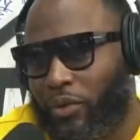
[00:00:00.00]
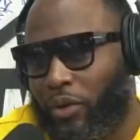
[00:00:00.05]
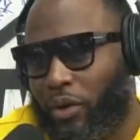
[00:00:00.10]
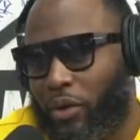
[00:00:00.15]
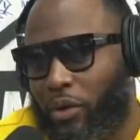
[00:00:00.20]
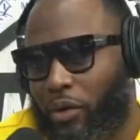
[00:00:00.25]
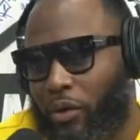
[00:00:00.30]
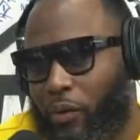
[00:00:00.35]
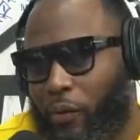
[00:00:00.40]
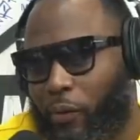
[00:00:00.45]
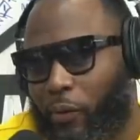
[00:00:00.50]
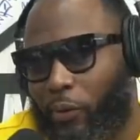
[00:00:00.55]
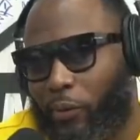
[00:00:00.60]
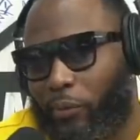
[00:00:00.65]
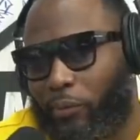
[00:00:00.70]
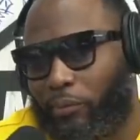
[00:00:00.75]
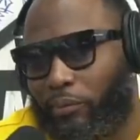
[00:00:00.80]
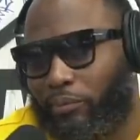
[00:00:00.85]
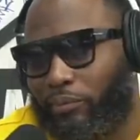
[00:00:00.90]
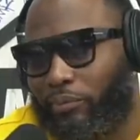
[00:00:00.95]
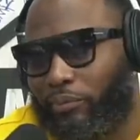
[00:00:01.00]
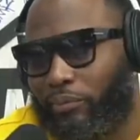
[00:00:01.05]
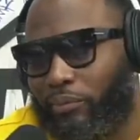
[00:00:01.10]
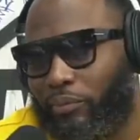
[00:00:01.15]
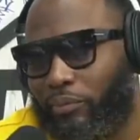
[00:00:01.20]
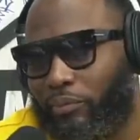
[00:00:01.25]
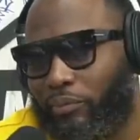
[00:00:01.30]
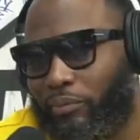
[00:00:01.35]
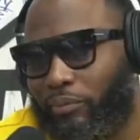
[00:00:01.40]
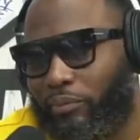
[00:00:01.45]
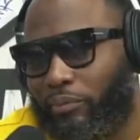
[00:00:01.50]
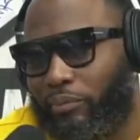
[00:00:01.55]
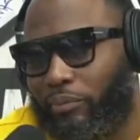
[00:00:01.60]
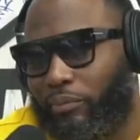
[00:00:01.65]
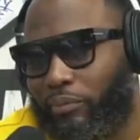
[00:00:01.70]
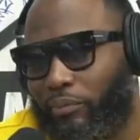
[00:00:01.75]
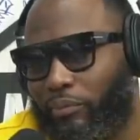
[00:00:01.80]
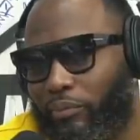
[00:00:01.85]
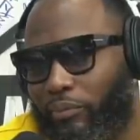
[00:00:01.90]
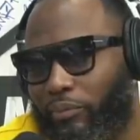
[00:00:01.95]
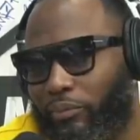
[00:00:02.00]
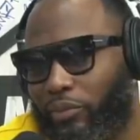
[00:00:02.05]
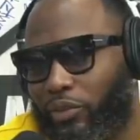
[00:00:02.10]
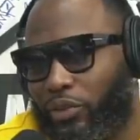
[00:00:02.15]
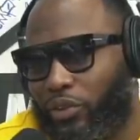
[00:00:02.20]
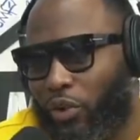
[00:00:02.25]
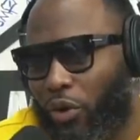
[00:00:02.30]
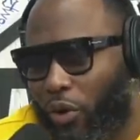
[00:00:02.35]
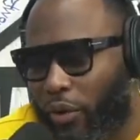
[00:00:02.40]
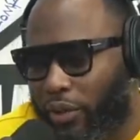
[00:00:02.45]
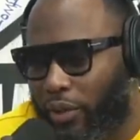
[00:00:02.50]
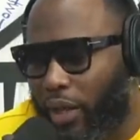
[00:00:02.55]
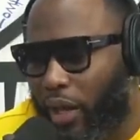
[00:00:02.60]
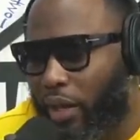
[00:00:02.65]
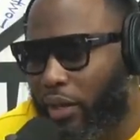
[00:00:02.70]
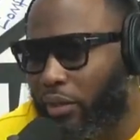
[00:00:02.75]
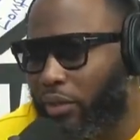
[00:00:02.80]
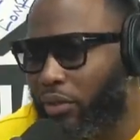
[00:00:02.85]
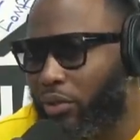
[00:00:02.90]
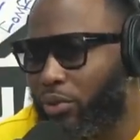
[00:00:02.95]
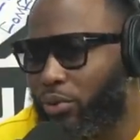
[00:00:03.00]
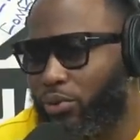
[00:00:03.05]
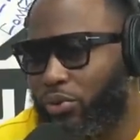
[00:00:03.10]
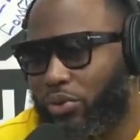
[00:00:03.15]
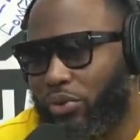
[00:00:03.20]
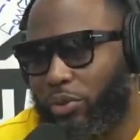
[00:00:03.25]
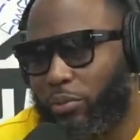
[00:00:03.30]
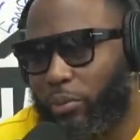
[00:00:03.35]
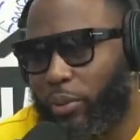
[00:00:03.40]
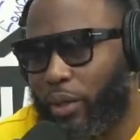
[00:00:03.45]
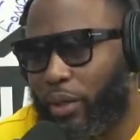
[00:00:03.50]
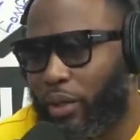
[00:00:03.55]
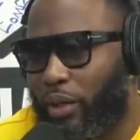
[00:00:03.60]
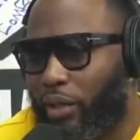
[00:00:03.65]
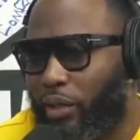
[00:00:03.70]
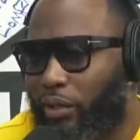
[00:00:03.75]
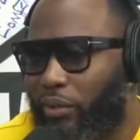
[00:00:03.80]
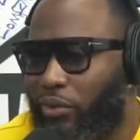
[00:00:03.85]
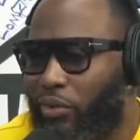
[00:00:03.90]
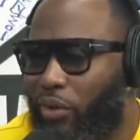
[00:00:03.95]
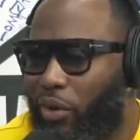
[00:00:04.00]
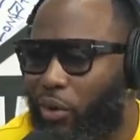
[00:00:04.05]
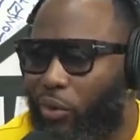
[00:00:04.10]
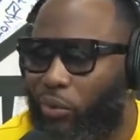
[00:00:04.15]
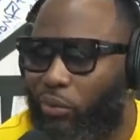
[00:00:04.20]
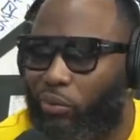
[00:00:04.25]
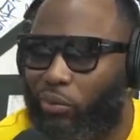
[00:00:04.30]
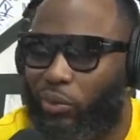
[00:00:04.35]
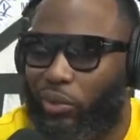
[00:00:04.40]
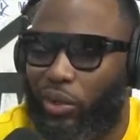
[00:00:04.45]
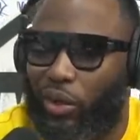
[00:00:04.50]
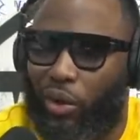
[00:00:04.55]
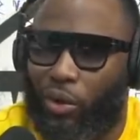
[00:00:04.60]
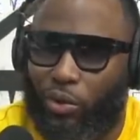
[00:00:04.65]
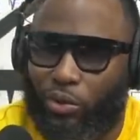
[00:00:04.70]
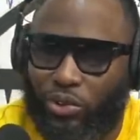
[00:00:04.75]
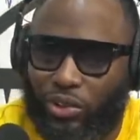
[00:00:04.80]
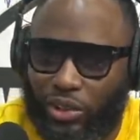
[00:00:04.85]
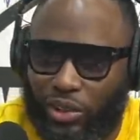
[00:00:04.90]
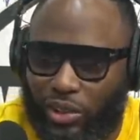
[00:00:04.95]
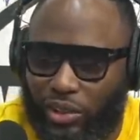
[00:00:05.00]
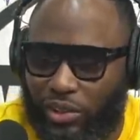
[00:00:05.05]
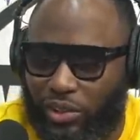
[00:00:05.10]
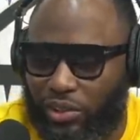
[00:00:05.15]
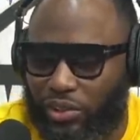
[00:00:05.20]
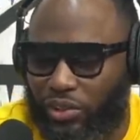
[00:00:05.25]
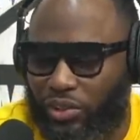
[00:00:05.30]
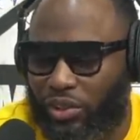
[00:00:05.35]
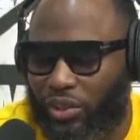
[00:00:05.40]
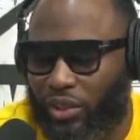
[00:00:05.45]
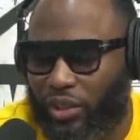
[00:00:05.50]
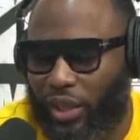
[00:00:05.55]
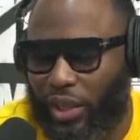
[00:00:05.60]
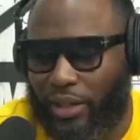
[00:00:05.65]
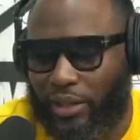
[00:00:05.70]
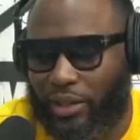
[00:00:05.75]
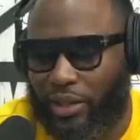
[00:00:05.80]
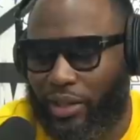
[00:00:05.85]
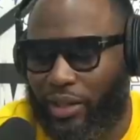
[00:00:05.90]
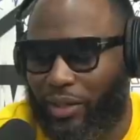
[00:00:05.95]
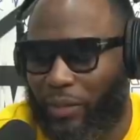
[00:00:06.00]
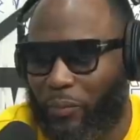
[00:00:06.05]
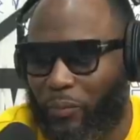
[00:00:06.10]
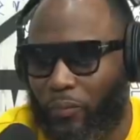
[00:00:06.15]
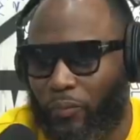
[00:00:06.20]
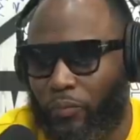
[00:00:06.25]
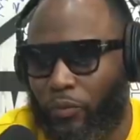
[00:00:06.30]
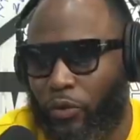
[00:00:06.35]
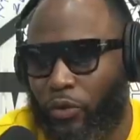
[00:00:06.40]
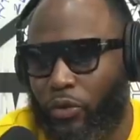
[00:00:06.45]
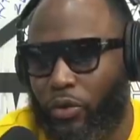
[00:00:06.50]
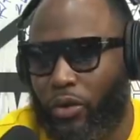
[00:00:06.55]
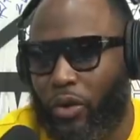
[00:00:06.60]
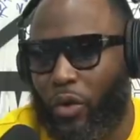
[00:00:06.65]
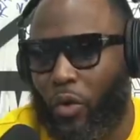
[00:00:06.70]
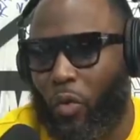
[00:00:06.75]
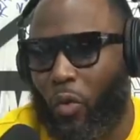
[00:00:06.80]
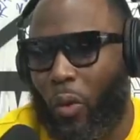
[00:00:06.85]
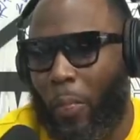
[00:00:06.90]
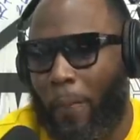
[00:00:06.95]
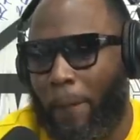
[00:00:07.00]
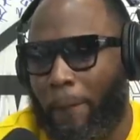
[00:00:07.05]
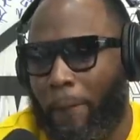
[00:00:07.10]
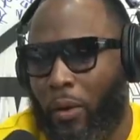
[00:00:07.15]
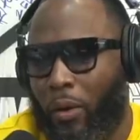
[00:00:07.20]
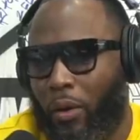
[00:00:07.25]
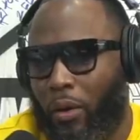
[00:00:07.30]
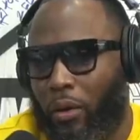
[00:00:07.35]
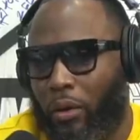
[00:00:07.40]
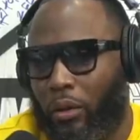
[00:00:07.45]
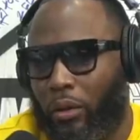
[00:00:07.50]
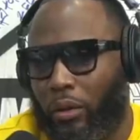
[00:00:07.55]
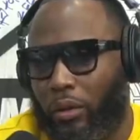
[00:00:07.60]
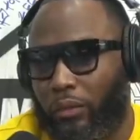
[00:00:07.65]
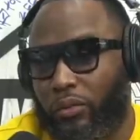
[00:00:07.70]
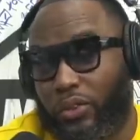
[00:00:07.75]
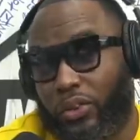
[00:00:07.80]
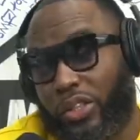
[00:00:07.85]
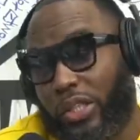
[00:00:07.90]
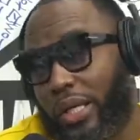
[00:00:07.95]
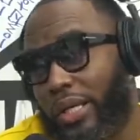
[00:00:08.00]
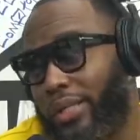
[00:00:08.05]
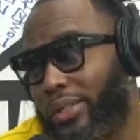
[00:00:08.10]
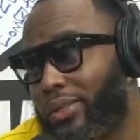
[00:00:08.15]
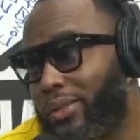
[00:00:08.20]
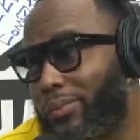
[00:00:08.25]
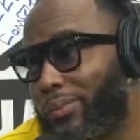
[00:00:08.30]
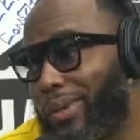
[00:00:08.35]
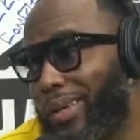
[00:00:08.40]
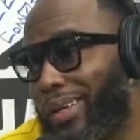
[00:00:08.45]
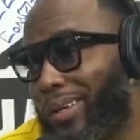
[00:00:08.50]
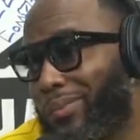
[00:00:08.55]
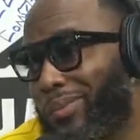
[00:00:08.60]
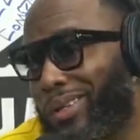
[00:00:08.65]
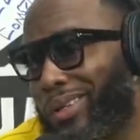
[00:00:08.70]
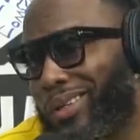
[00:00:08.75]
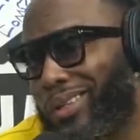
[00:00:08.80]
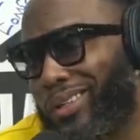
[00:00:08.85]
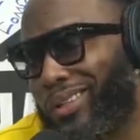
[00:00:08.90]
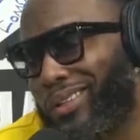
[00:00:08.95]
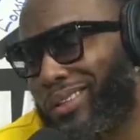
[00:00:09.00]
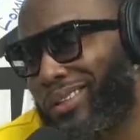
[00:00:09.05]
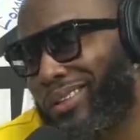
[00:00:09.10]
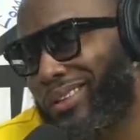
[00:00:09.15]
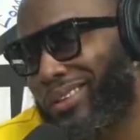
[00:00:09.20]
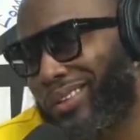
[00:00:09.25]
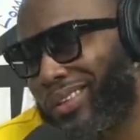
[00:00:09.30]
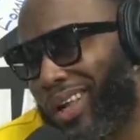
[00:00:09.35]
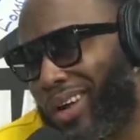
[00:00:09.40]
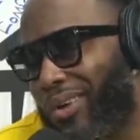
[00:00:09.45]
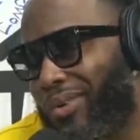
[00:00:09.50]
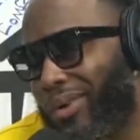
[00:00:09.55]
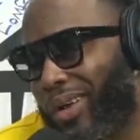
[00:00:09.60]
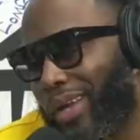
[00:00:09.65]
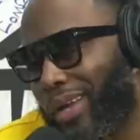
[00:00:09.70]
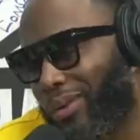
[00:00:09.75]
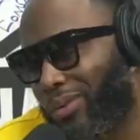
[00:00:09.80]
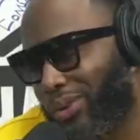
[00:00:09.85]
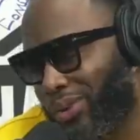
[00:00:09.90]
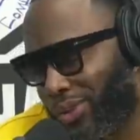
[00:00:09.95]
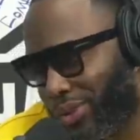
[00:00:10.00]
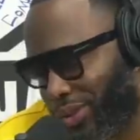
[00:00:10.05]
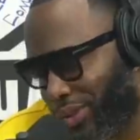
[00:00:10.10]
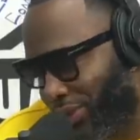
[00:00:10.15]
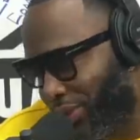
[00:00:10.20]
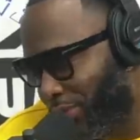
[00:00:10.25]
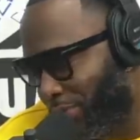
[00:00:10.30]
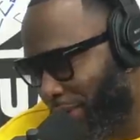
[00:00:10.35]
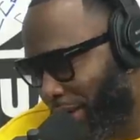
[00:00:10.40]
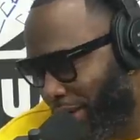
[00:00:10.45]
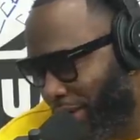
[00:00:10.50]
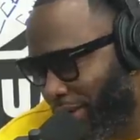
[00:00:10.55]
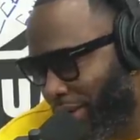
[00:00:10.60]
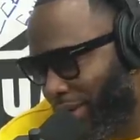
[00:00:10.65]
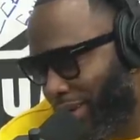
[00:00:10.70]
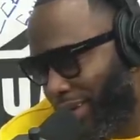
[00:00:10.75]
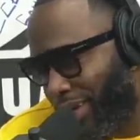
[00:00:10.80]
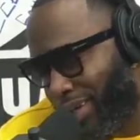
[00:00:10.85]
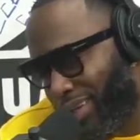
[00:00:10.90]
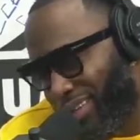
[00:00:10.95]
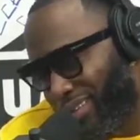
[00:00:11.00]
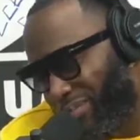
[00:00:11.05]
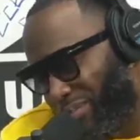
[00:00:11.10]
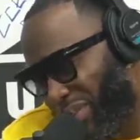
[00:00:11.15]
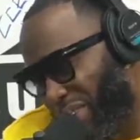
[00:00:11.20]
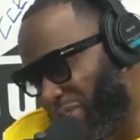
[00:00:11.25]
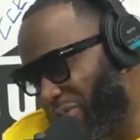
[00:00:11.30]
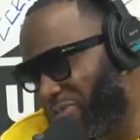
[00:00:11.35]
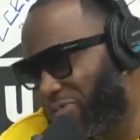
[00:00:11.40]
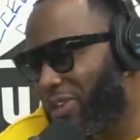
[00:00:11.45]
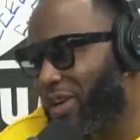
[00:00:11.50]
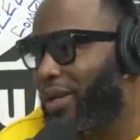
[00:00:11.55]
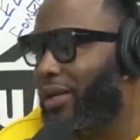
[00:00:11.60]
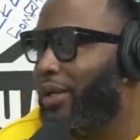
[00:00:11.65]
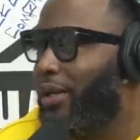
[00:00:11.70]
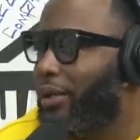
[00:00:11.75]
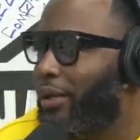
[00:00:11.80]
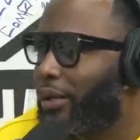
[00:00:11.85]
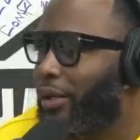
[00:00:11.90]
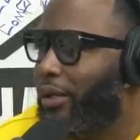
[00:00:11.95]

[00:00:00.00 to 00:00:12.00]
um, starting out in Houston, man, you know, with the OGs and shit like that, mm. you know, it was challenging, man, because it's like, okay, well, shit, you may be funny,